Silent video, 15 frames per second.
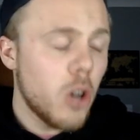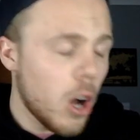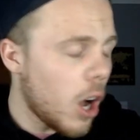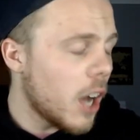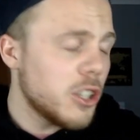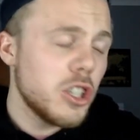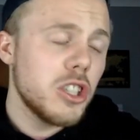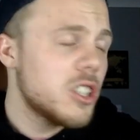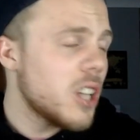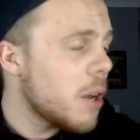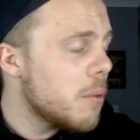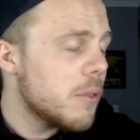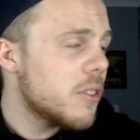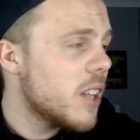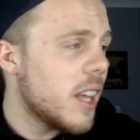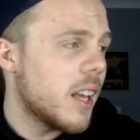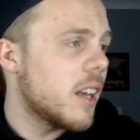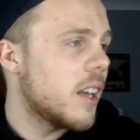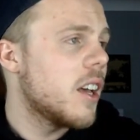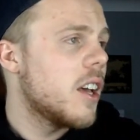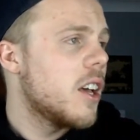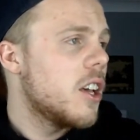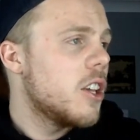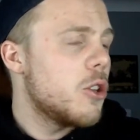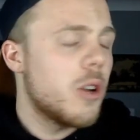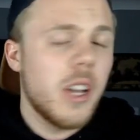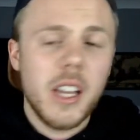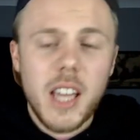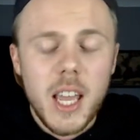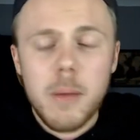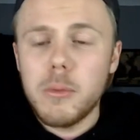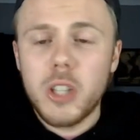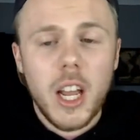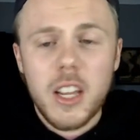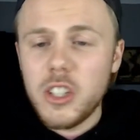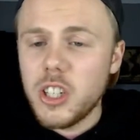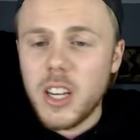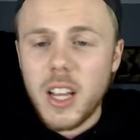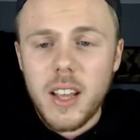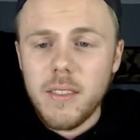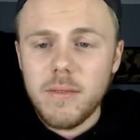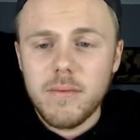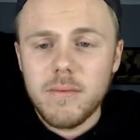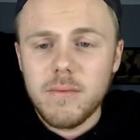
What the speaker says: I just don't think you can keep changing it